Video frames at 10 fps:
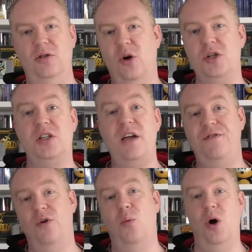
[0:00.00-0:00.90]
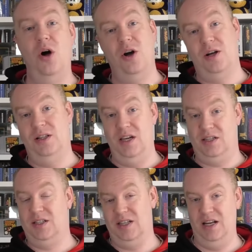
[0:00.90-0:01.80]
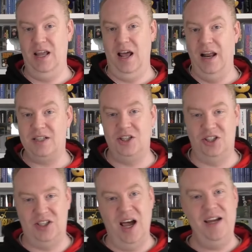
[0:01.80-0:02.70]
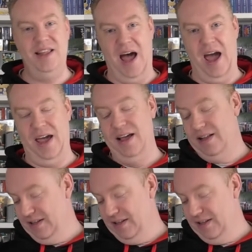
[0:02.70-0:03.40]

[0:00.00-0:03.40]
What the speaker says: not safe for work discs in there, let's just say that.